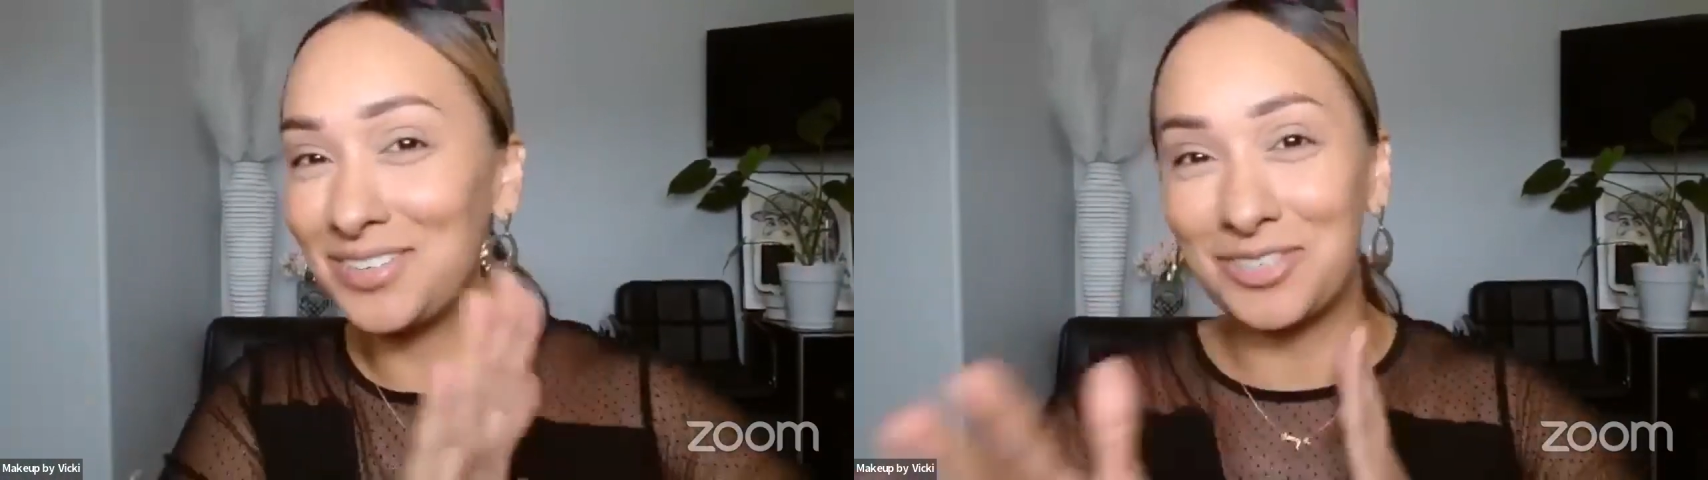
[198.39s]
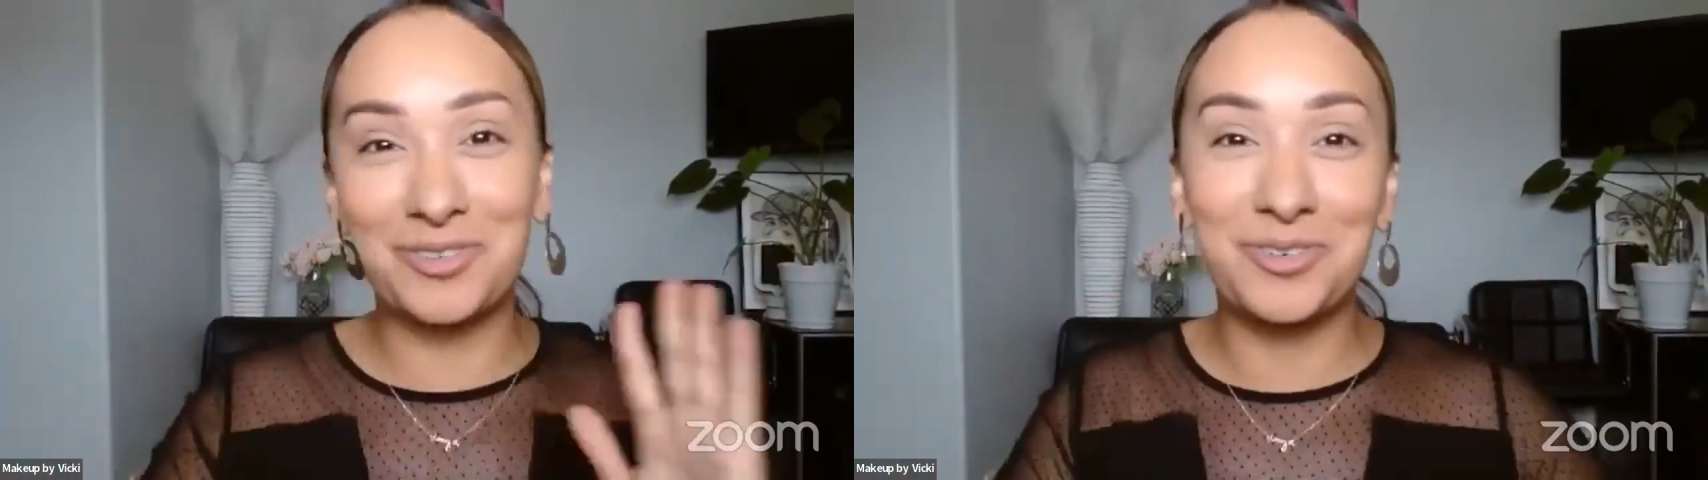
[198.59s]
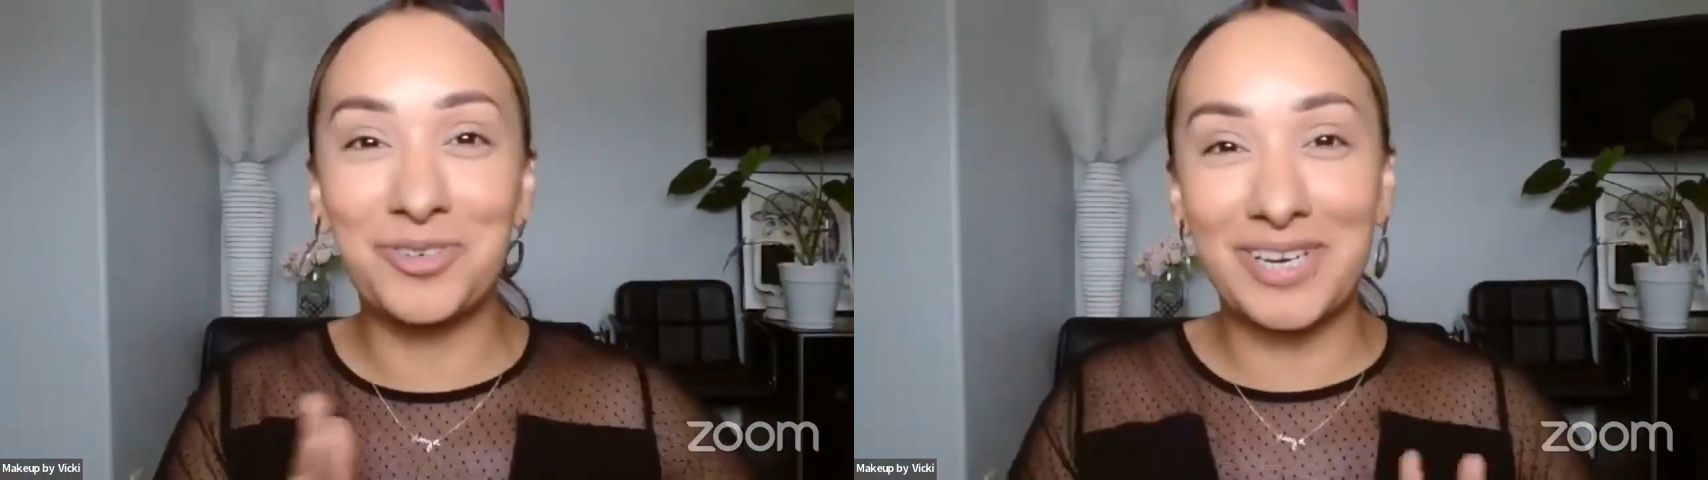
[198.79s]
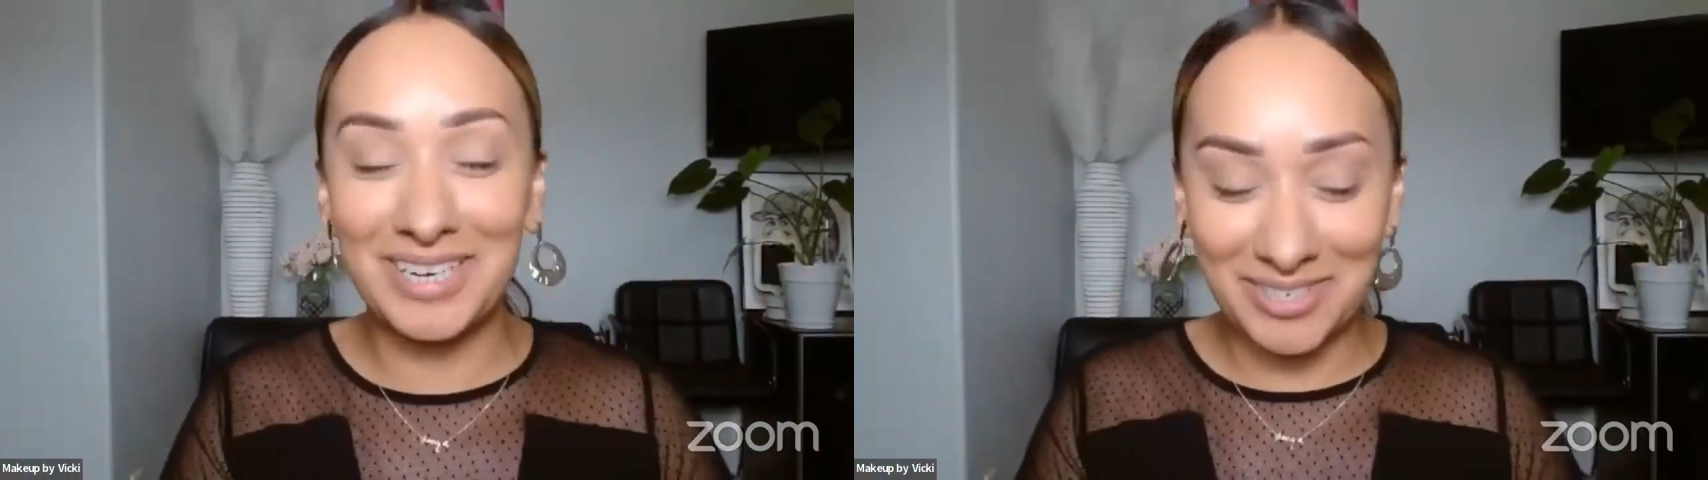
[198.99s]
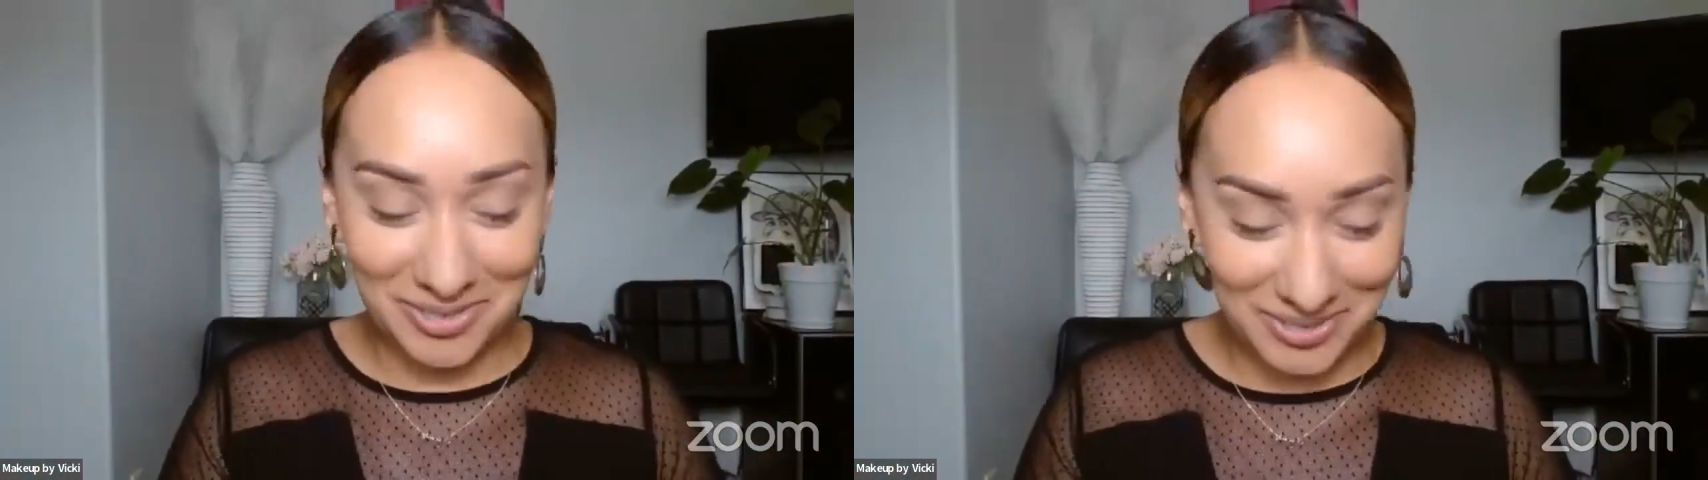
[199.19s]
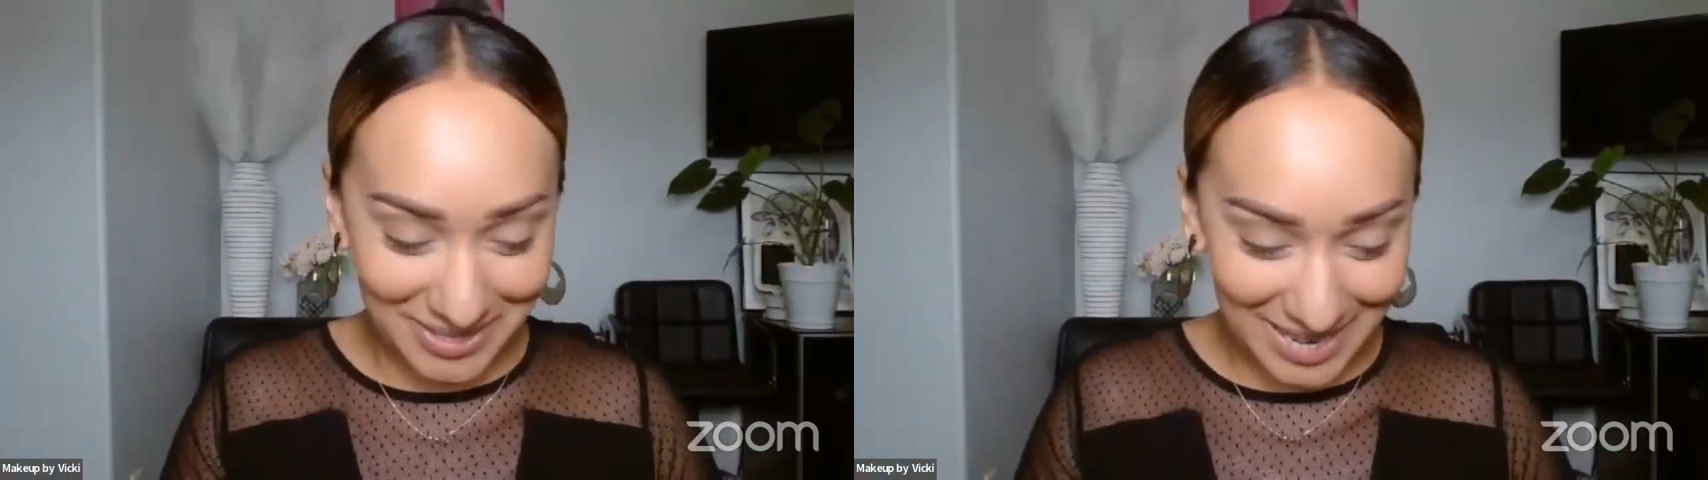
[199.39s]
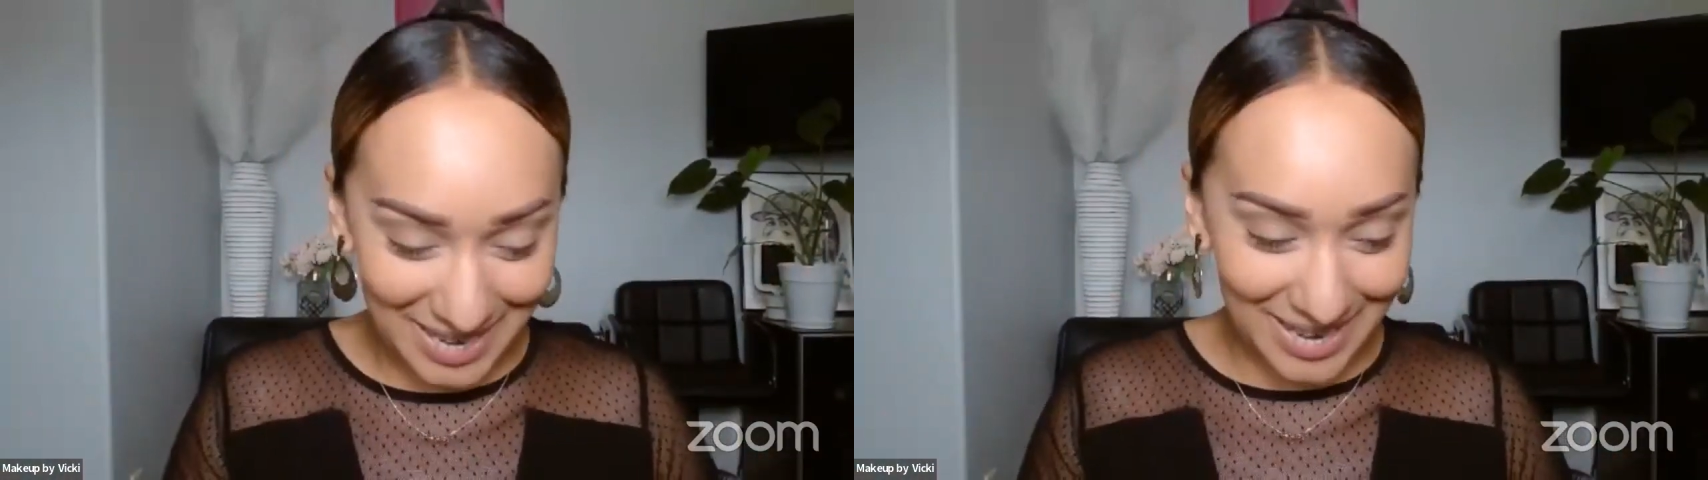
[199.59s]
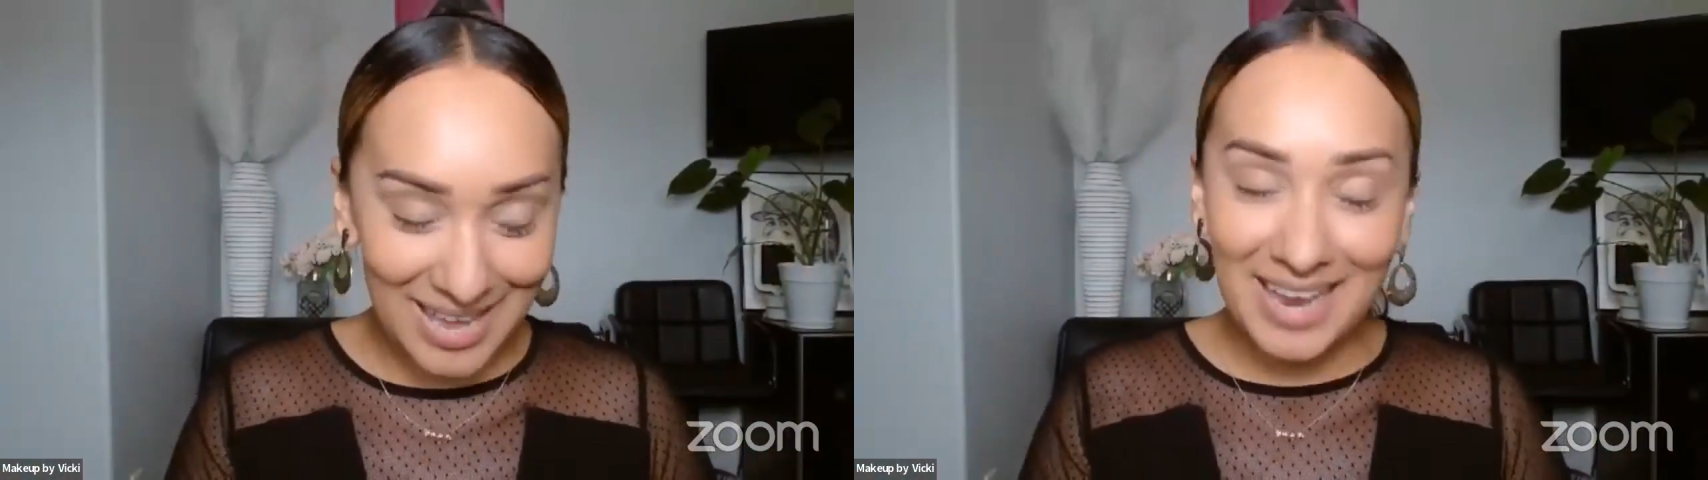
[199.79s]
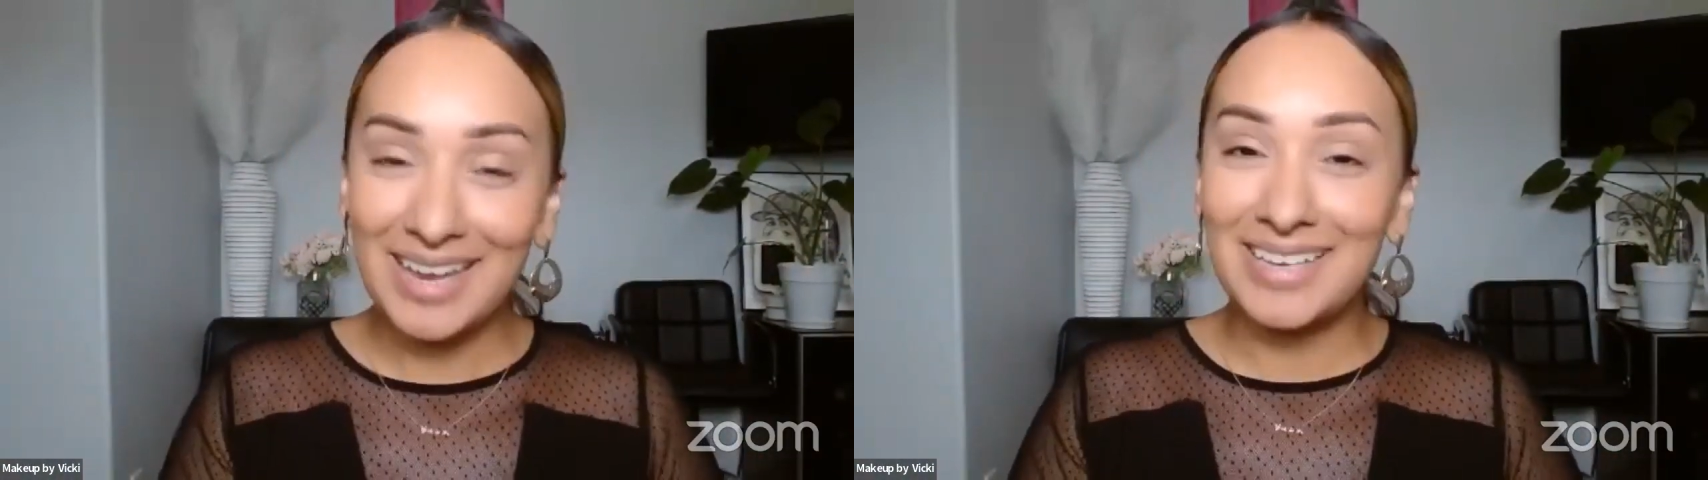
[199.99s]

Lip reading: June Training Tuesday.